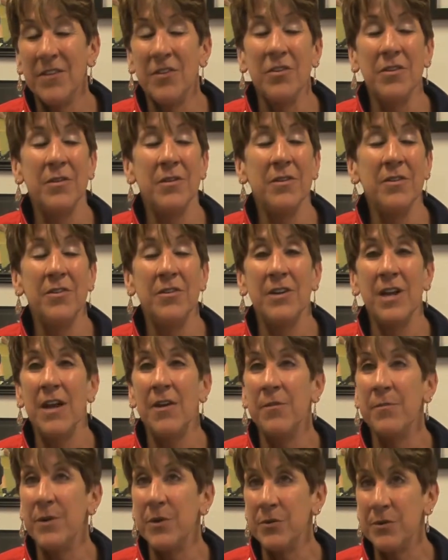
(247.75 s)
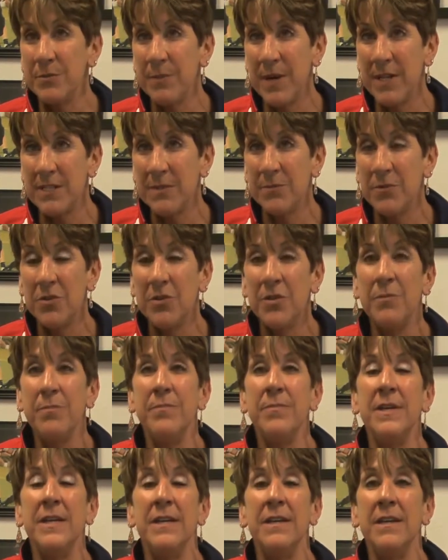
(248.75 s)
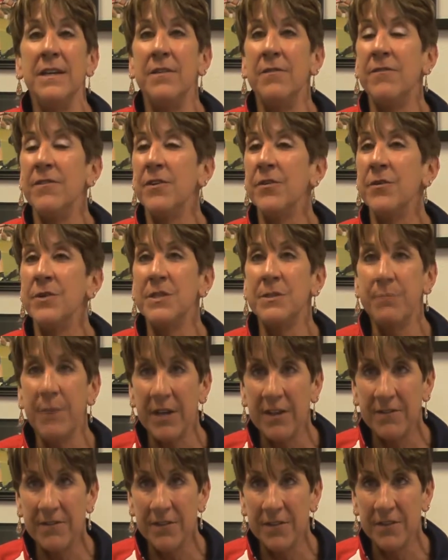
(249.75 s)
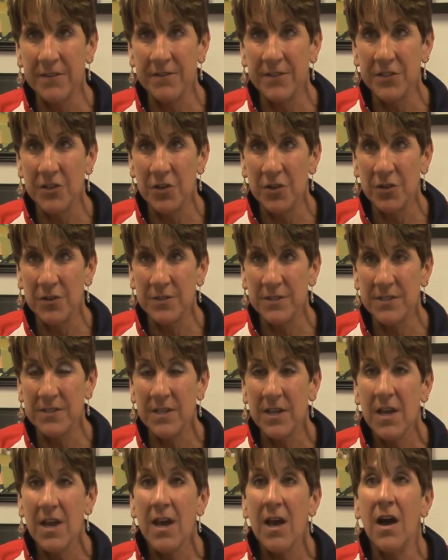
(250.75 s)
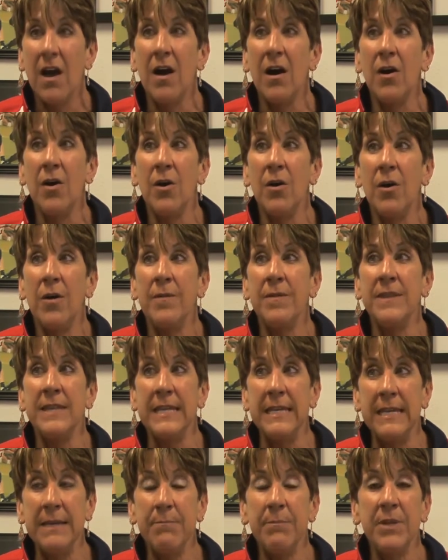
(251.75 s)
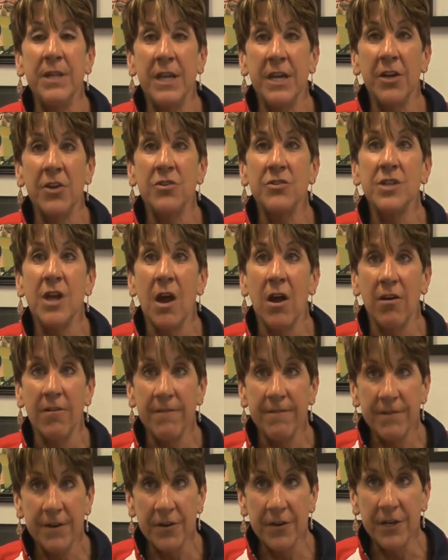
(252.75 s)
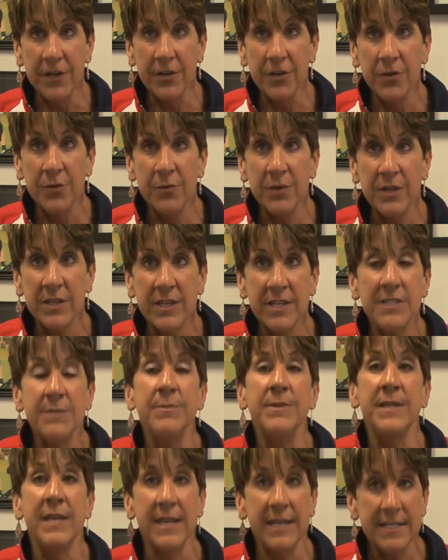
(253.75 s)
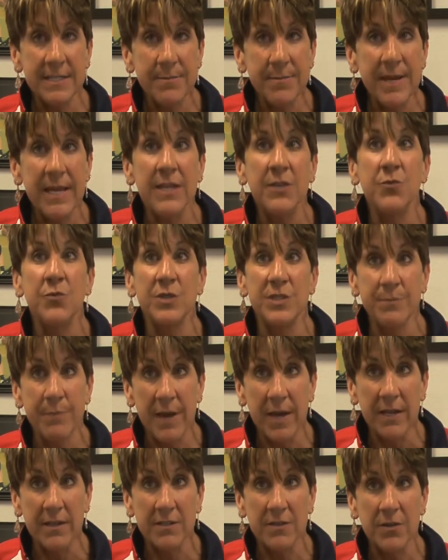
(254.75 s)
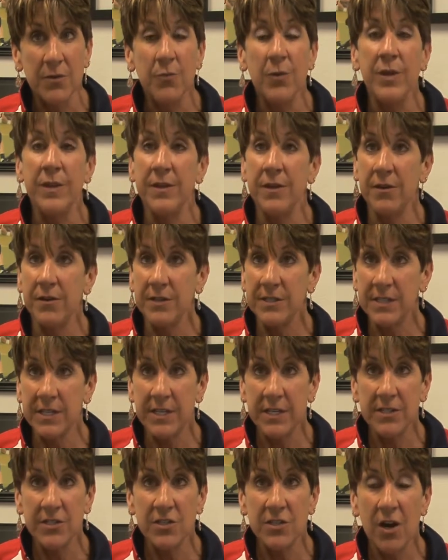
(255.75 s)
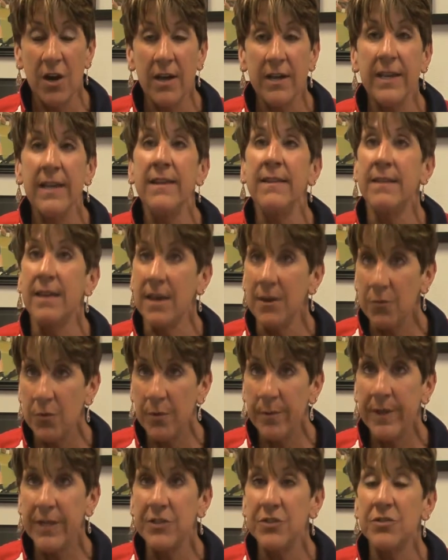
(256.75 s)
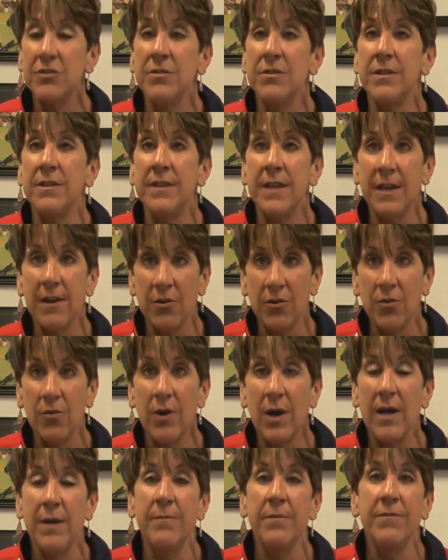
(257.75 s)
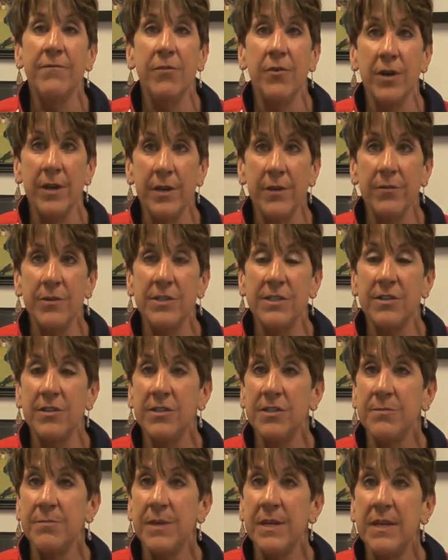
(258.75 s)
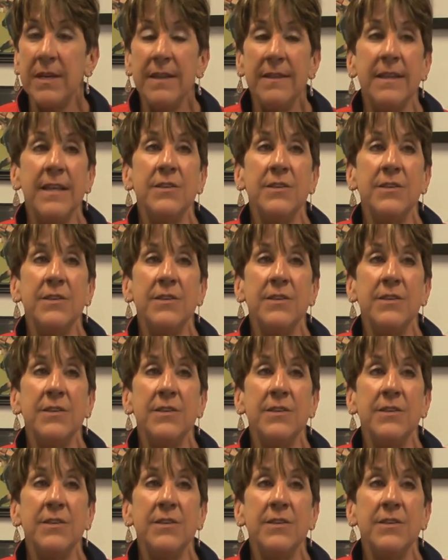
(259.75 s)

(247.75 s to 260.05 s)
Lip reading: They're going to learn how to be responsible, be very respectful of adults. The players are very good with kids, but they demand respect. When there is kids talking, they will make sure that they are quiet before anyone starts speaking.